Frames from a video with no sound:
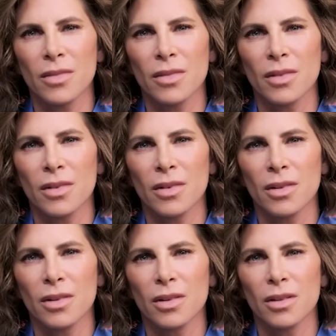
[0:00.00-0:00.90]

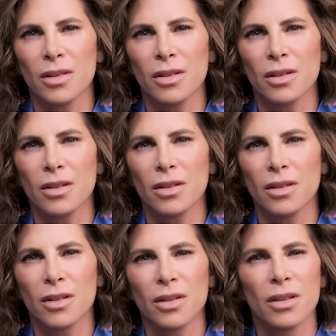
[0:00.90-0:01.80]

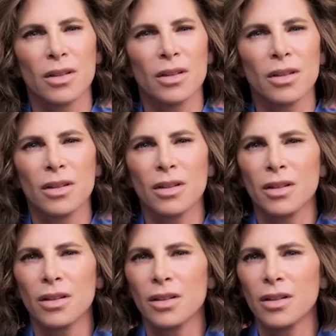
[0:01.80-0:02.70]

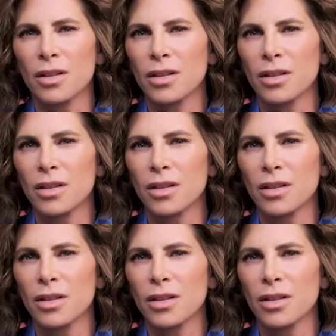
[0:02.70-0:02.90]
[no speech]